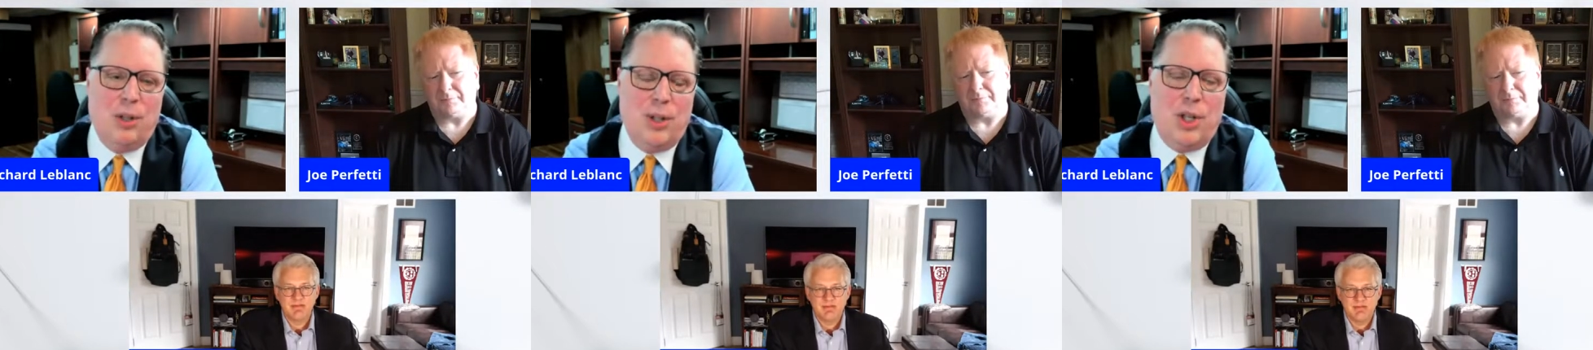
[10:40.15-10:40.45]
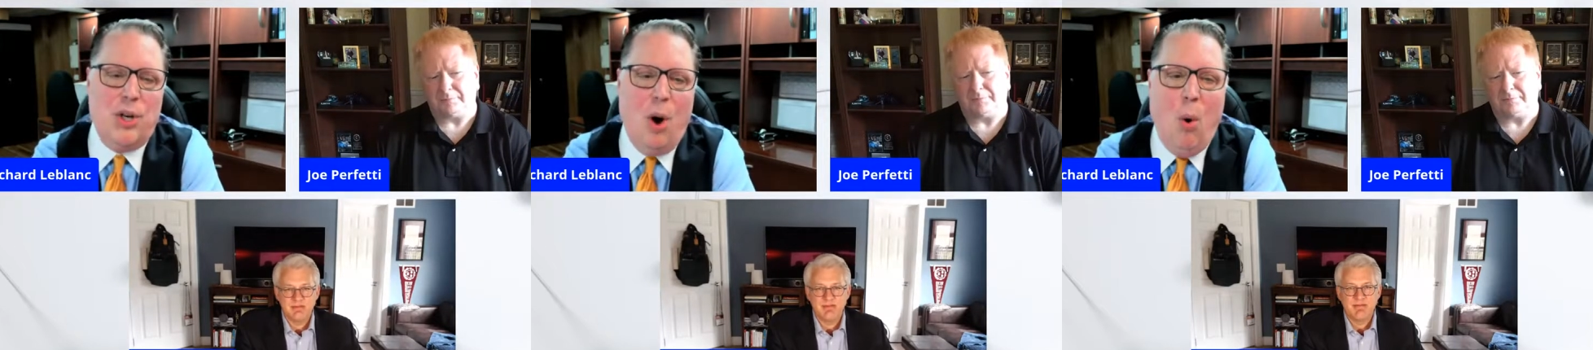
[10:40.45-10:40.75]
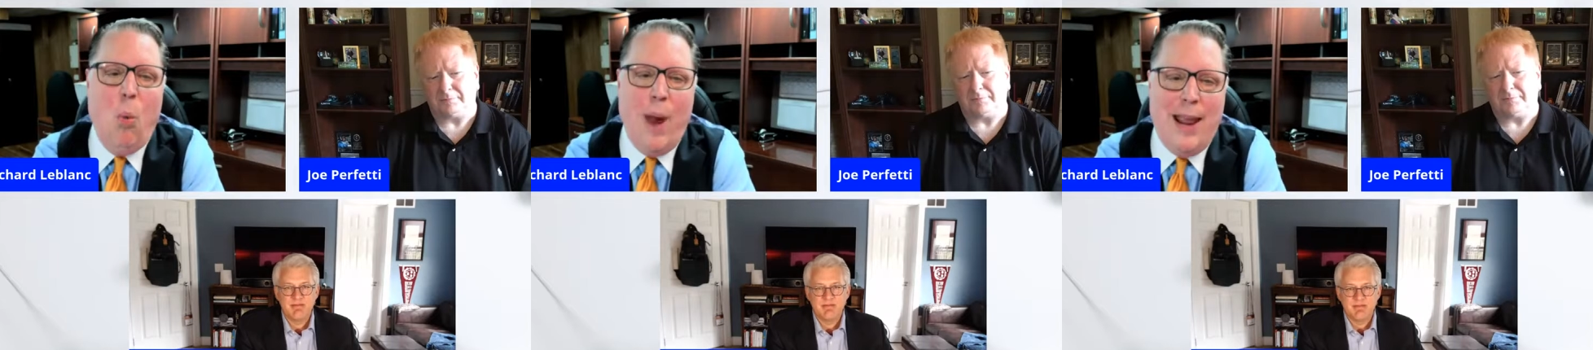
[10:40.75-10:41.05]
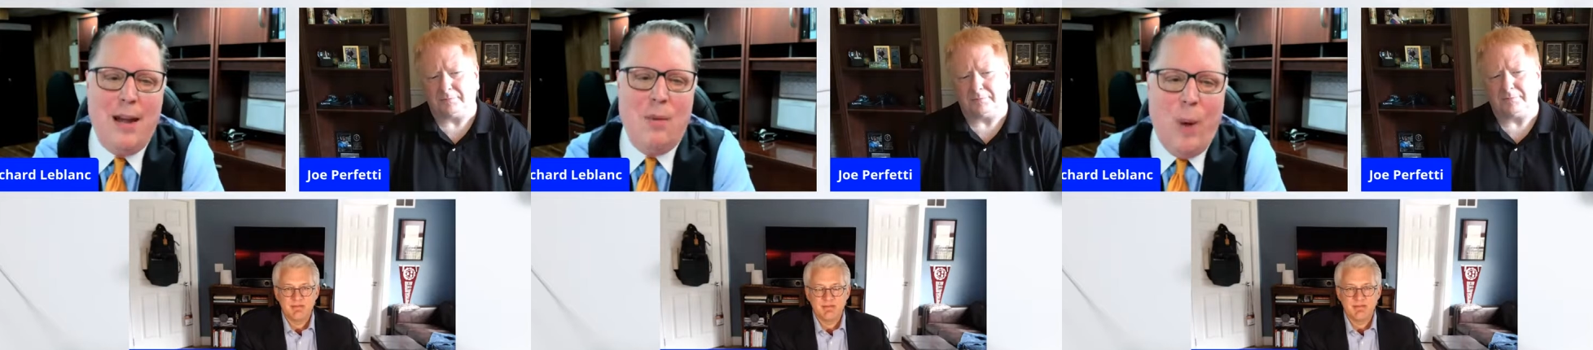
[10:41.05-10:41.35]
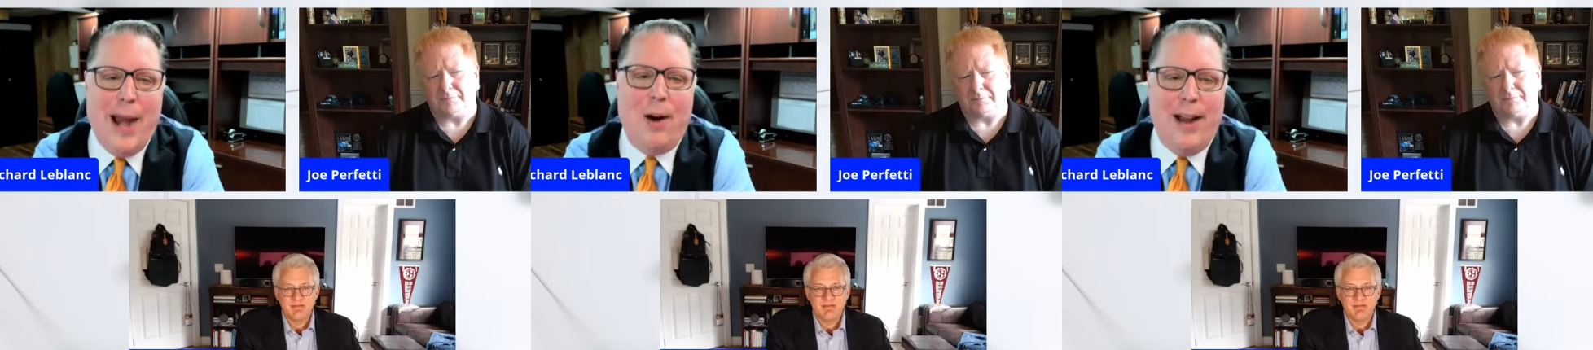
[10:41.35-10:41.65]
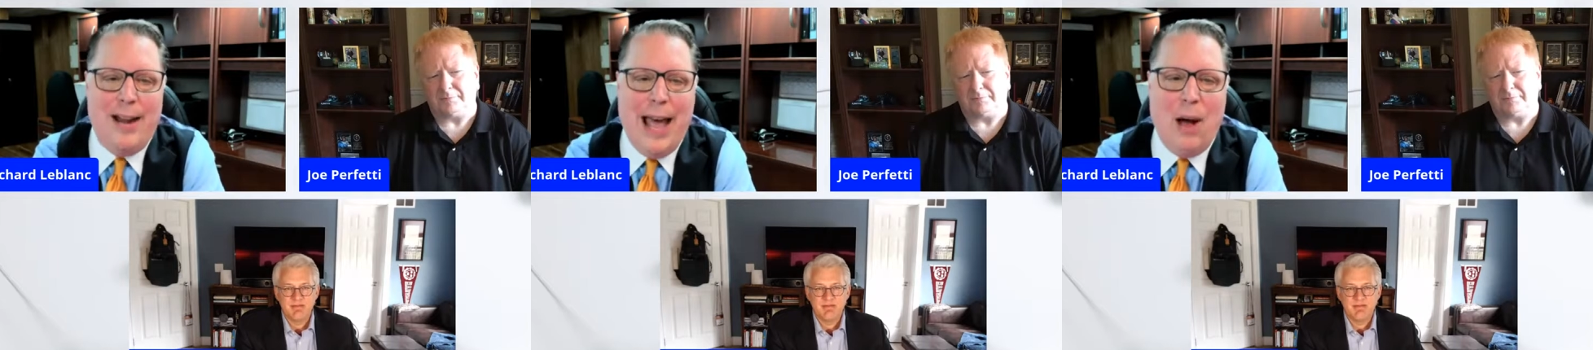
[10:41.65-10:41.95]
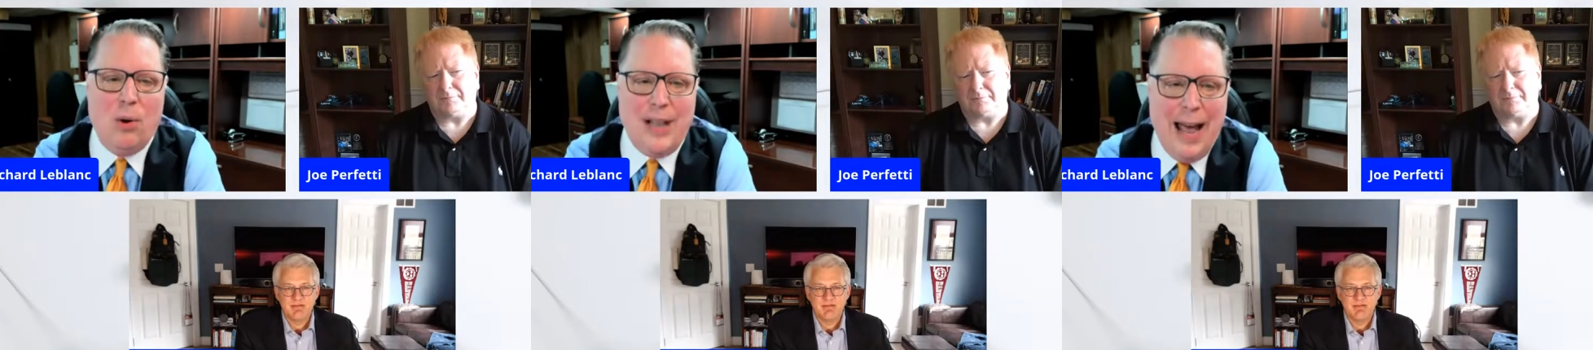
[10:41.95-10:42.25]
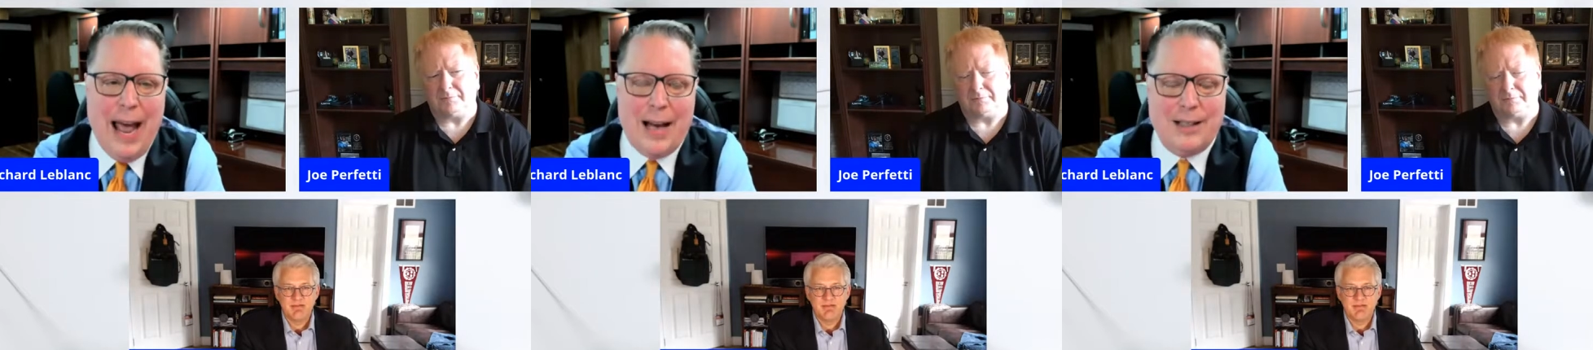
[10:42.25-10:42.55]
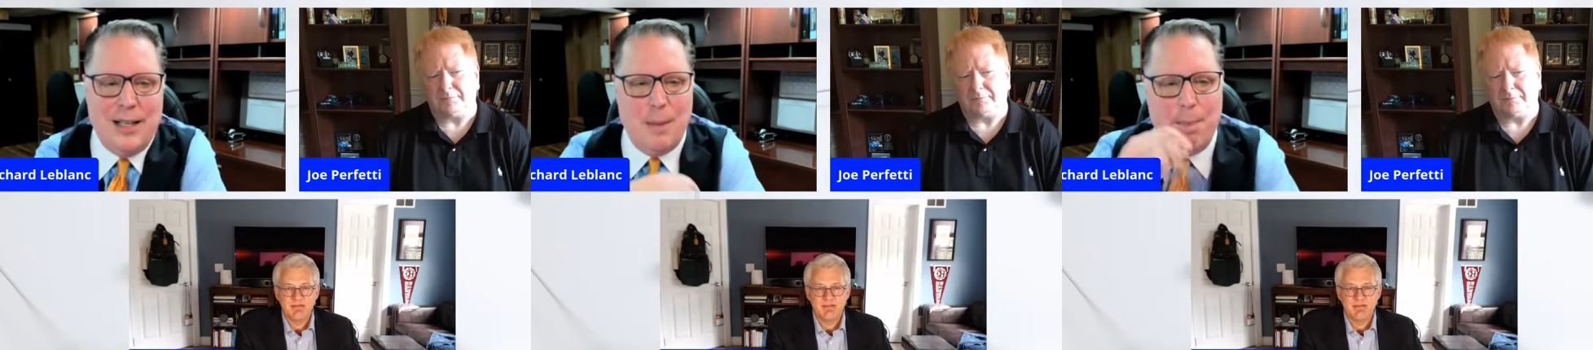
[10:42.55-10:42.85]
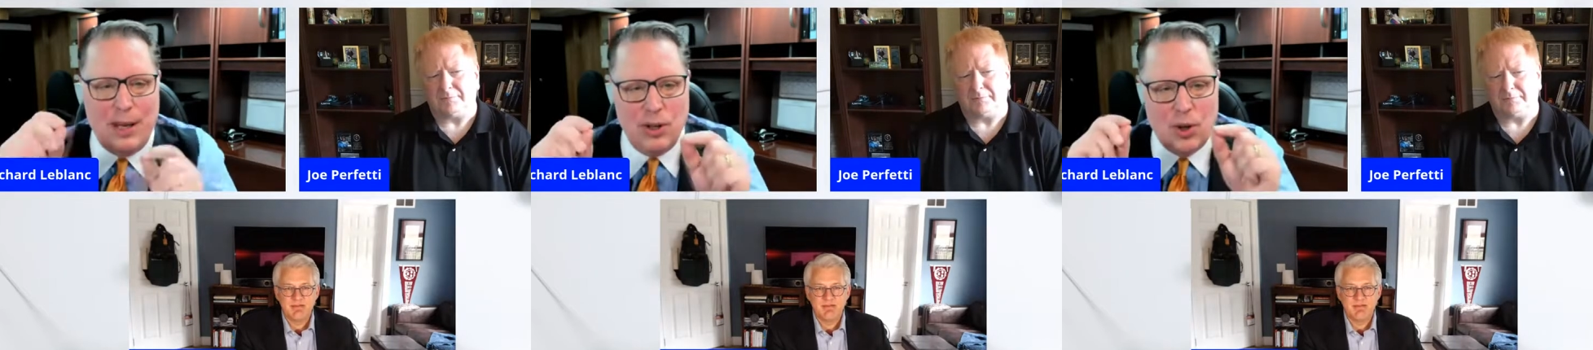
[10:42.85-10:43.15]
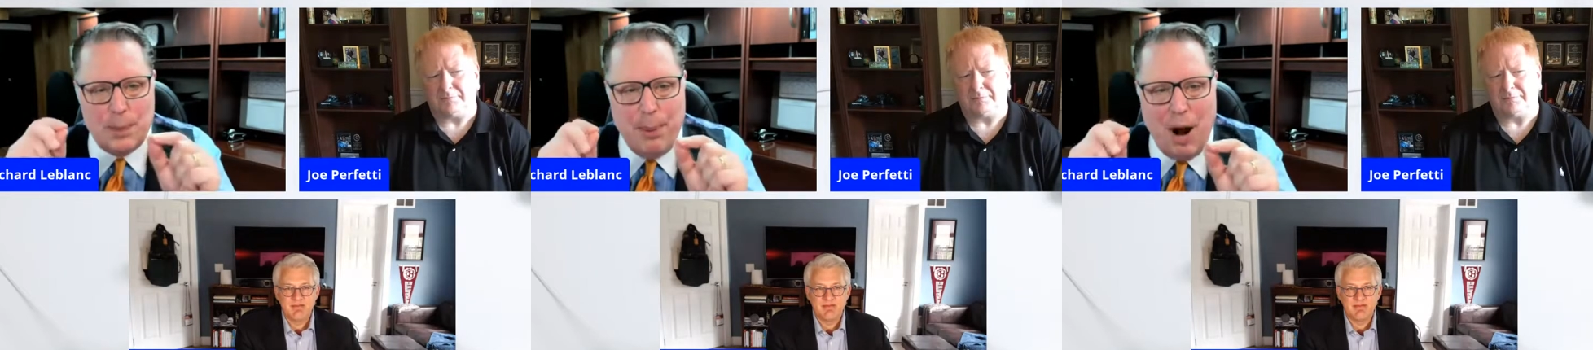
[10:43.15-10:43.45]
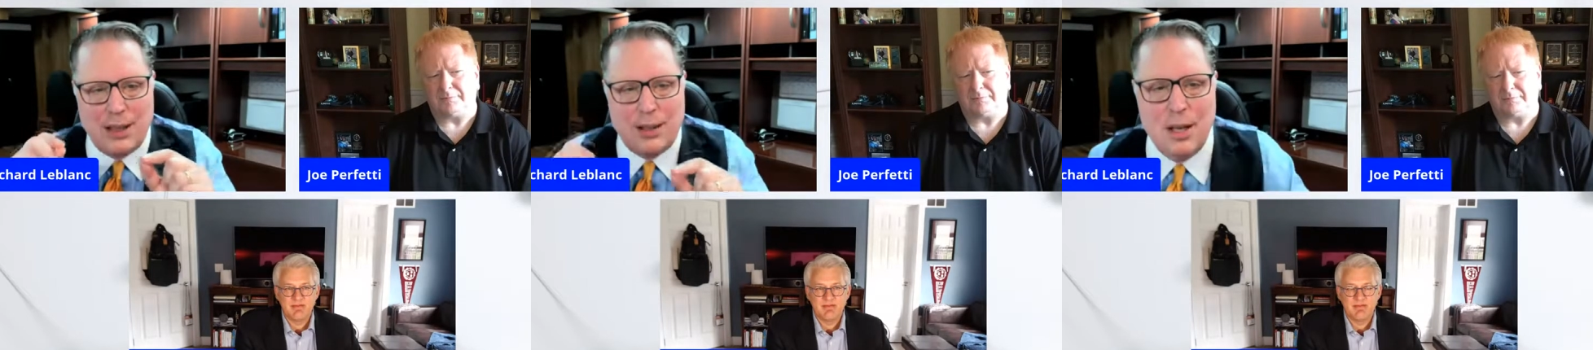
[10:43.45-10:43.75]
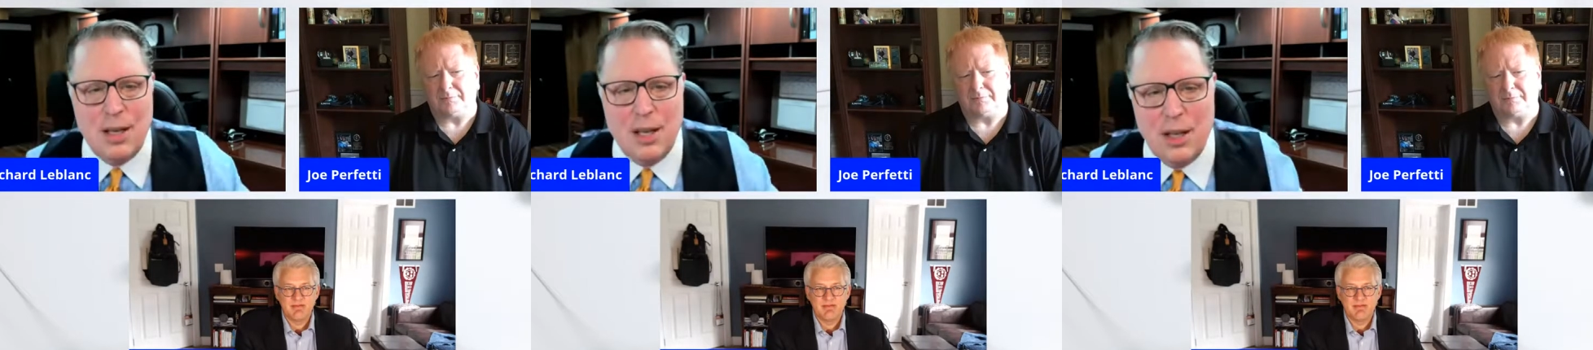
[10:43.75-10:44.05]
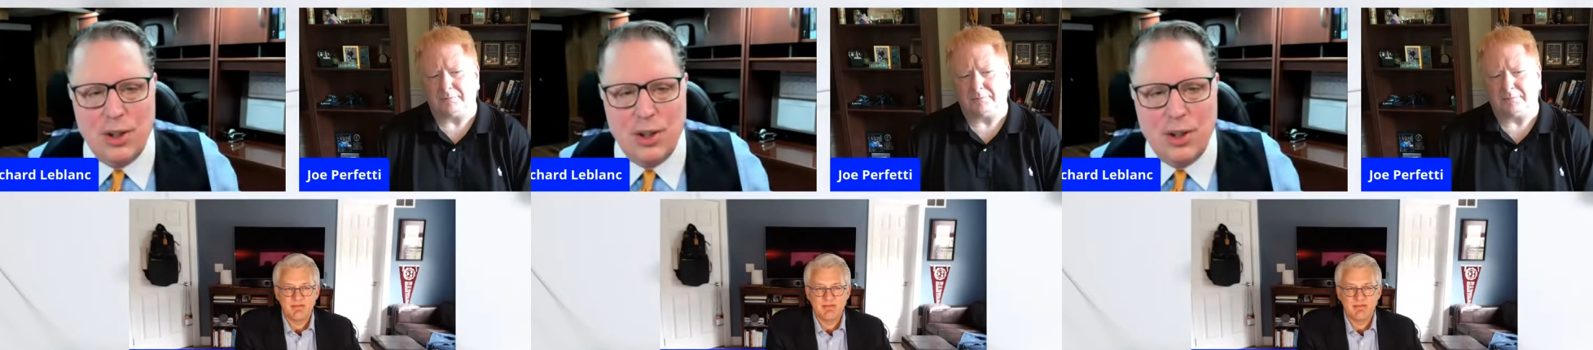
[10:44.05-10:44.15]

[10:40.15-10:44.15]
Speaker 1: to, to know when, where, and how to act and to pick your spots